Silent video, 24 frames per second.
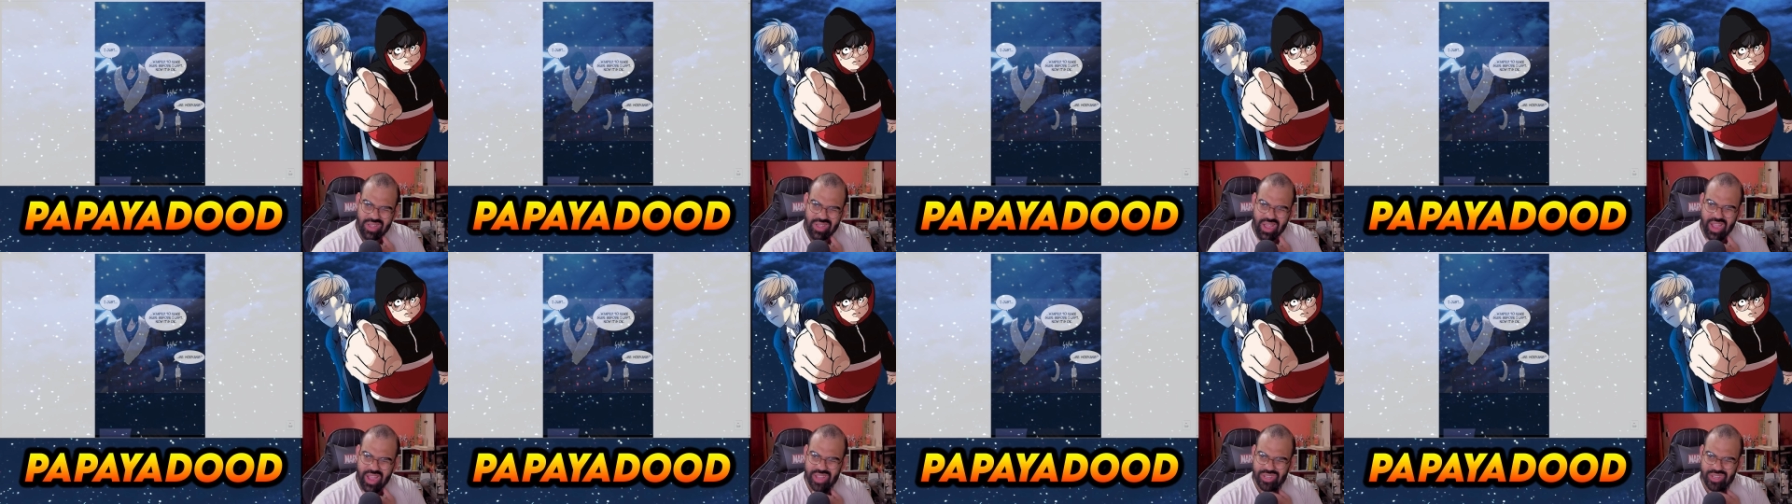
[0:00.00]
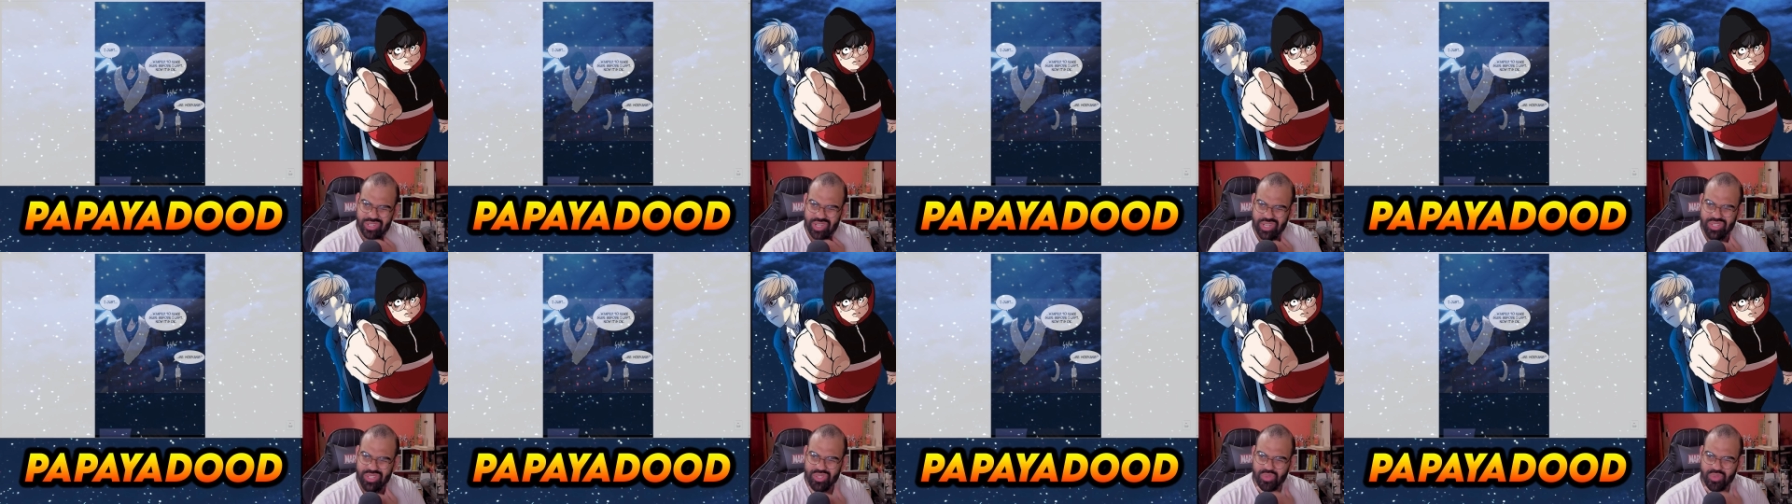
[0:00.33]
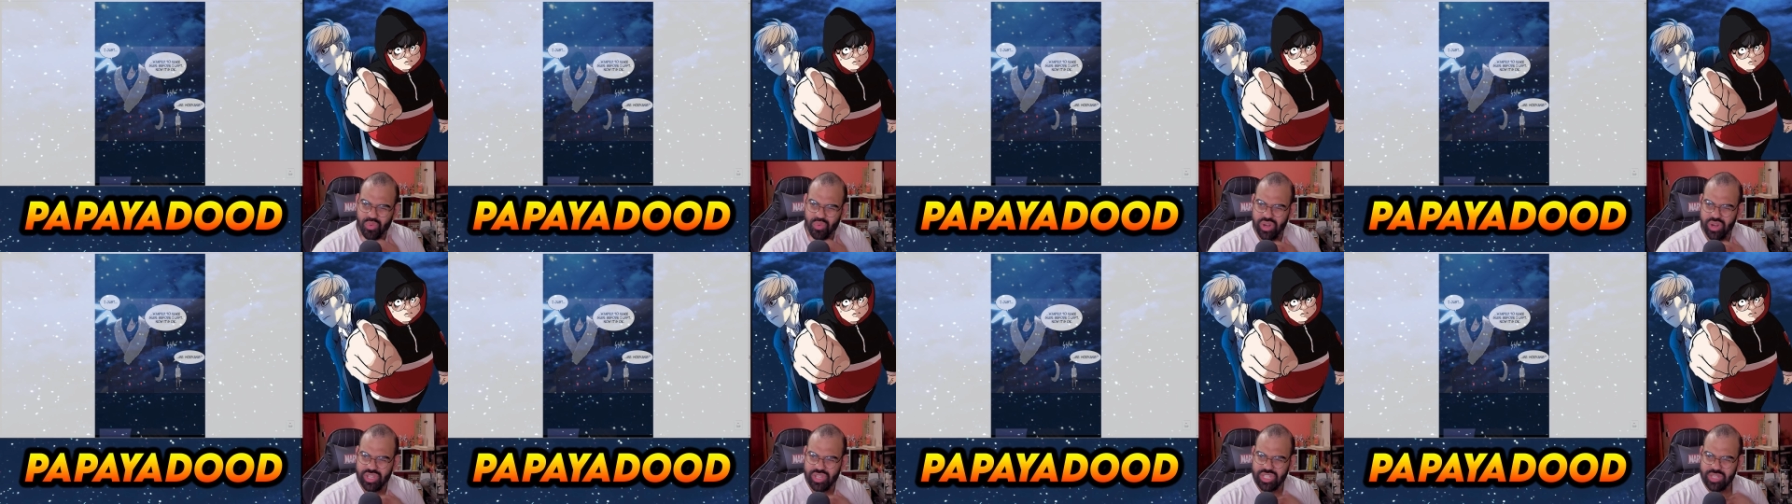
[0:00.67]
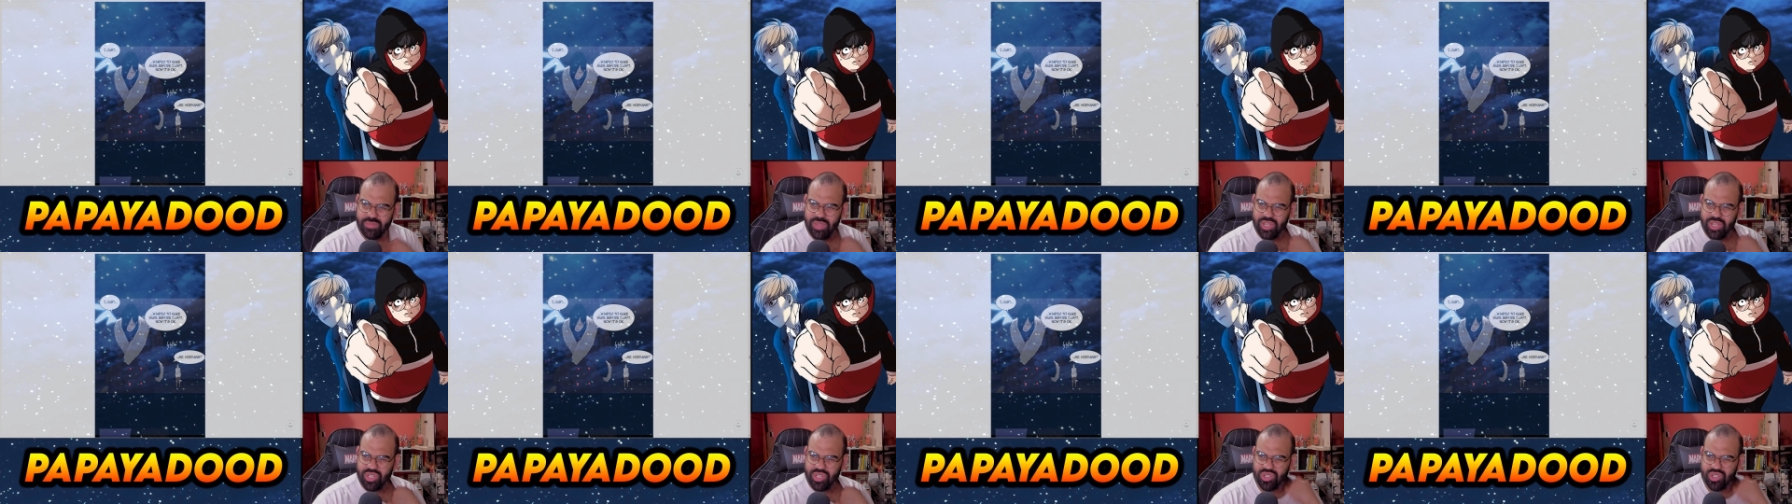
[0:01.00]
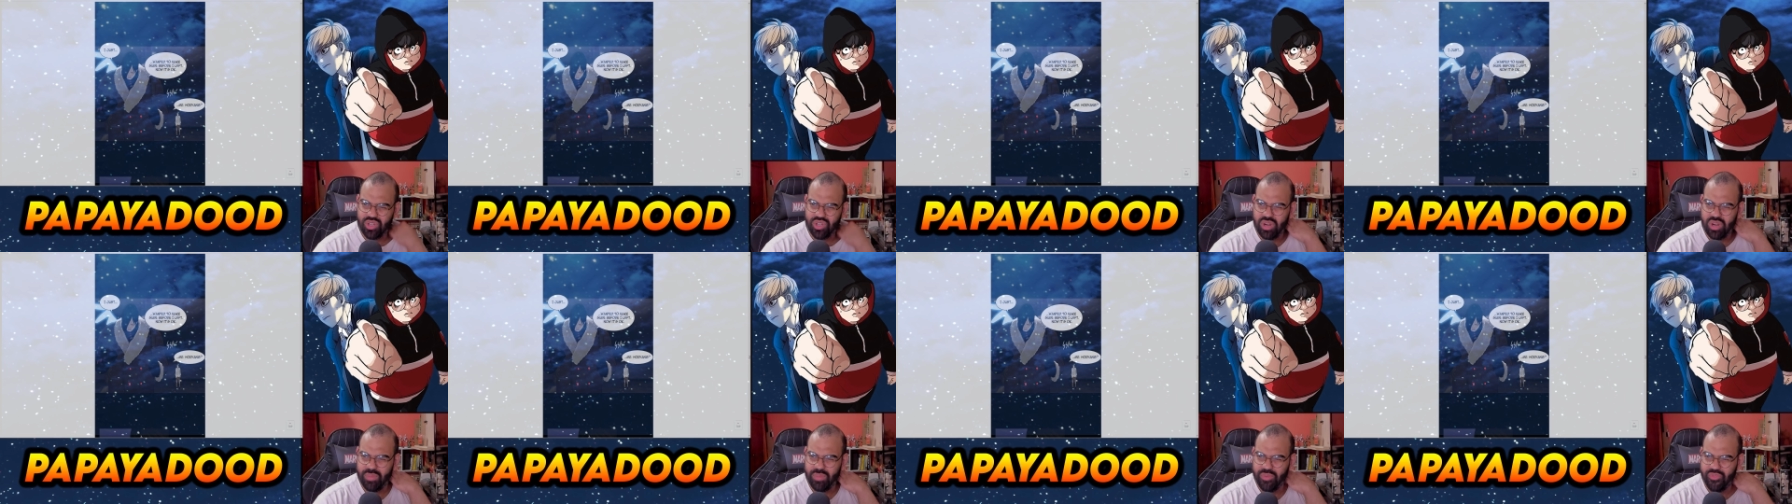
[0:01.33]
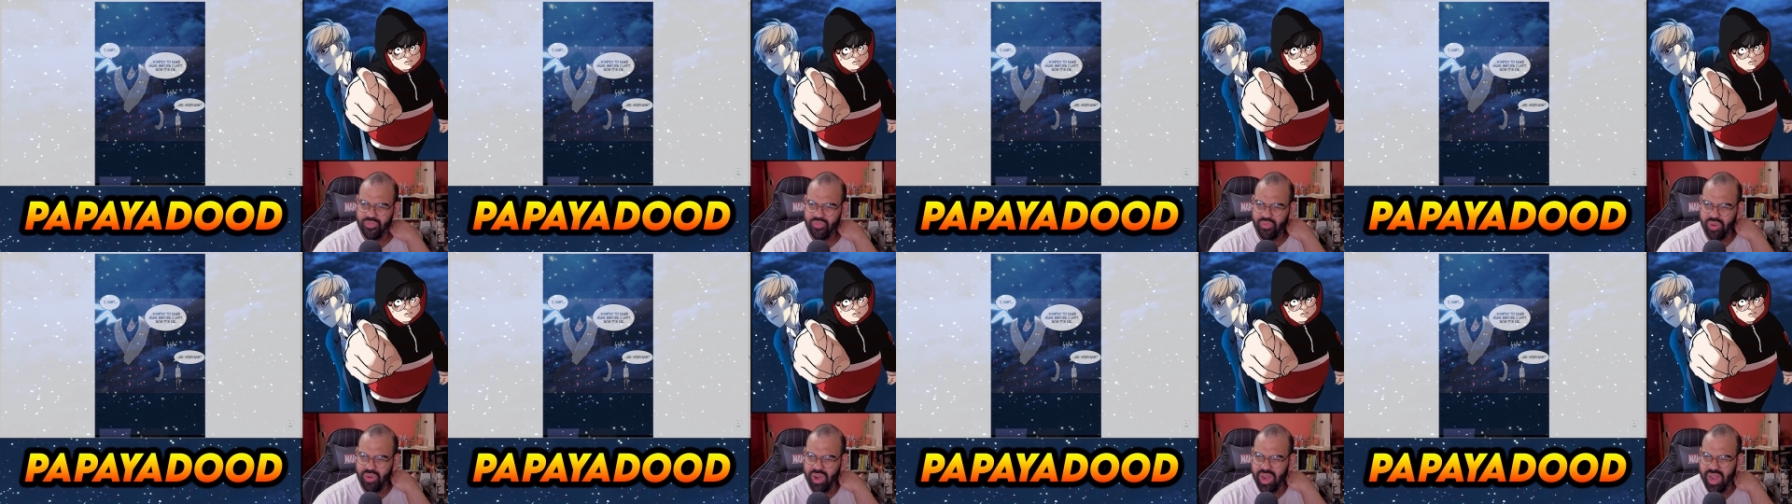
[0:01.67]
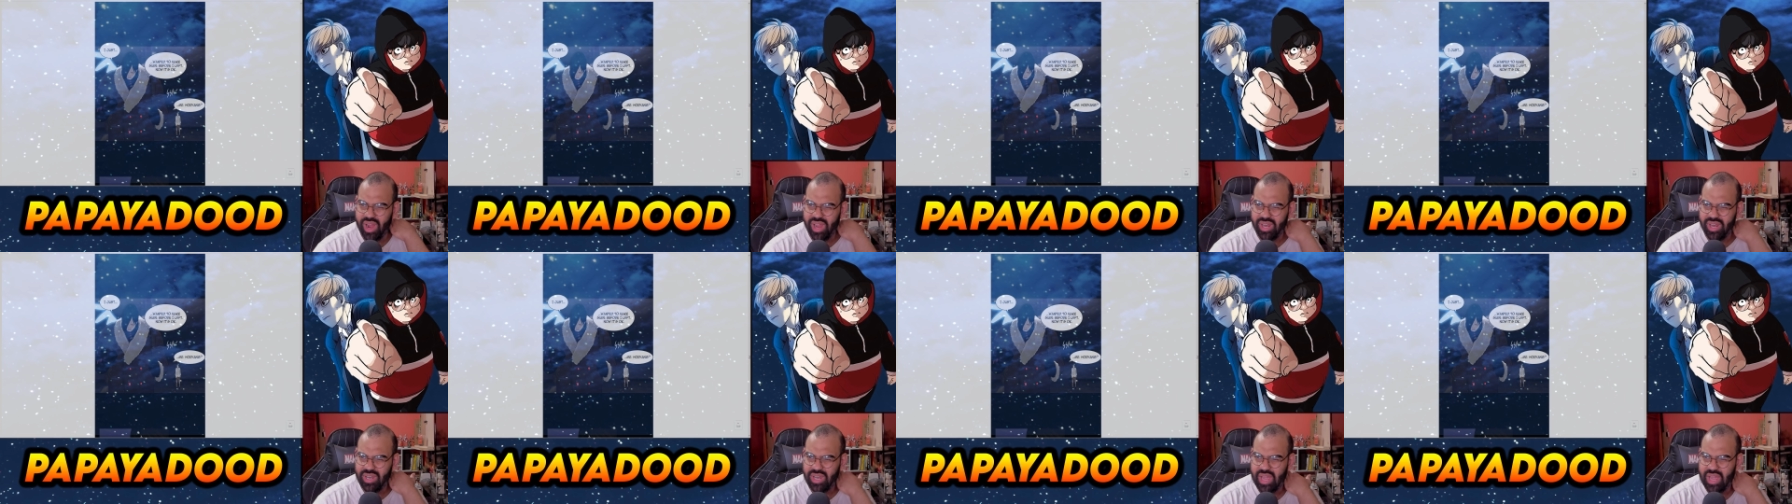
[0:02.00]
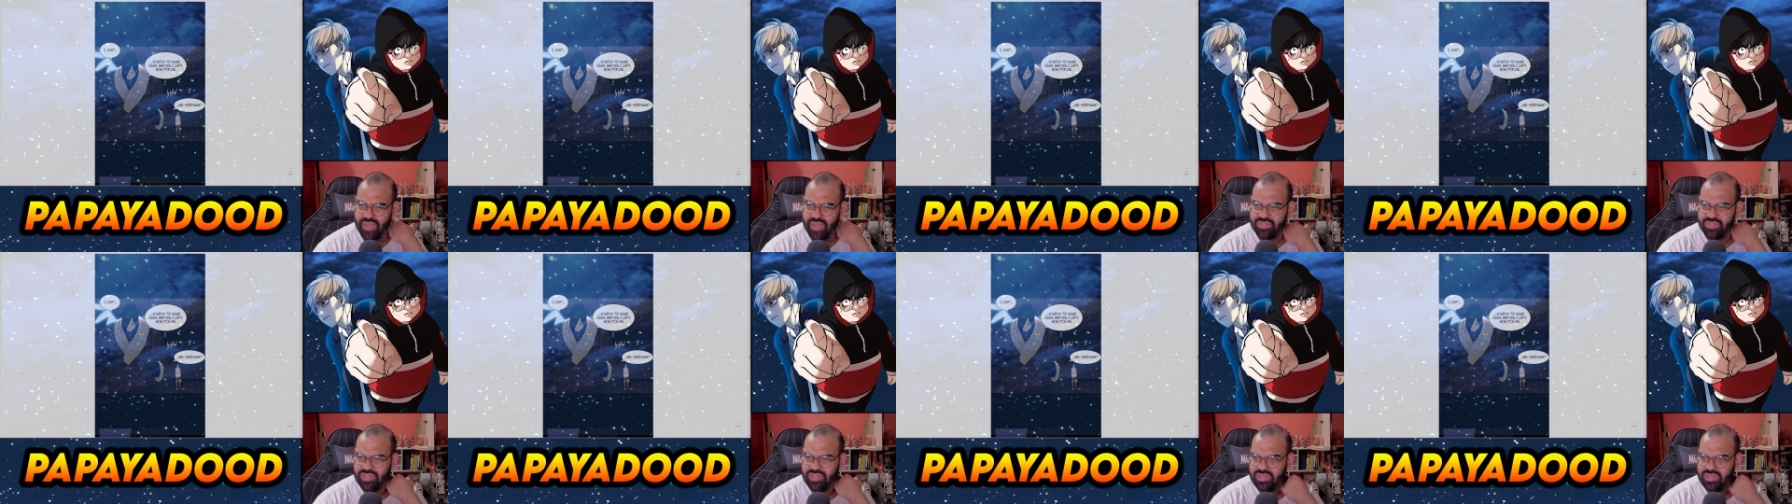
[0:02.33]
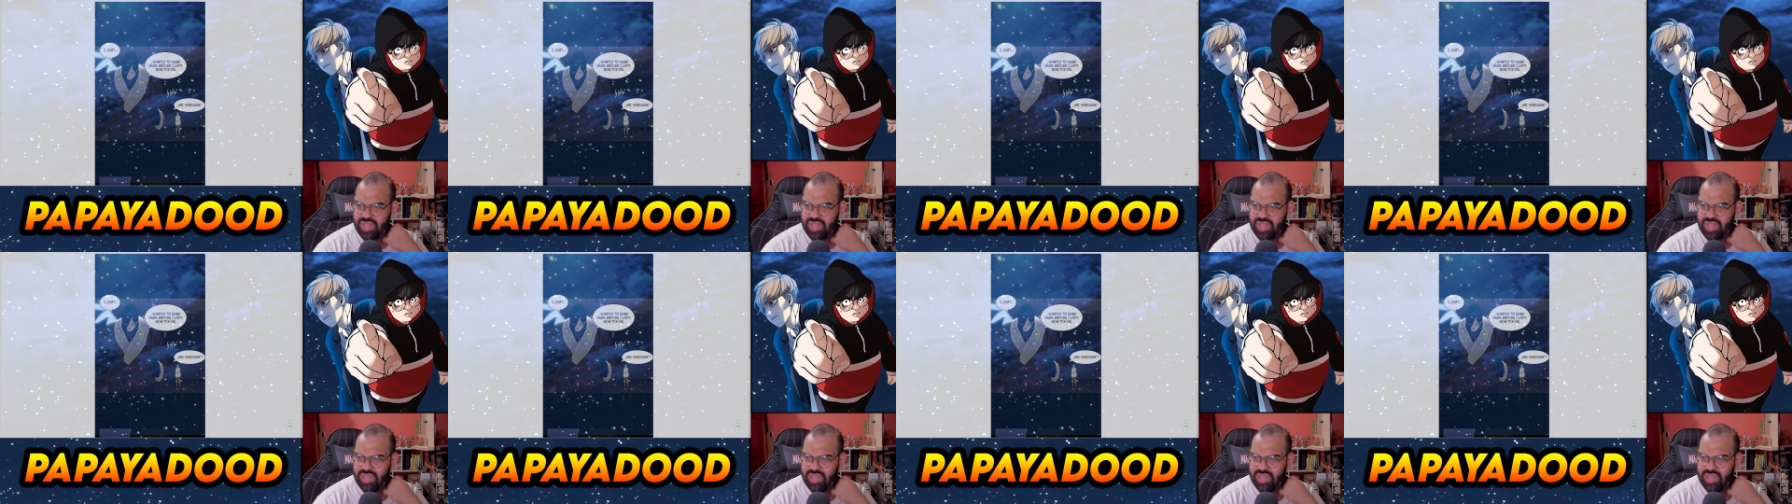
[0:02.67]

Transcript: I just wanted to make sure before I left.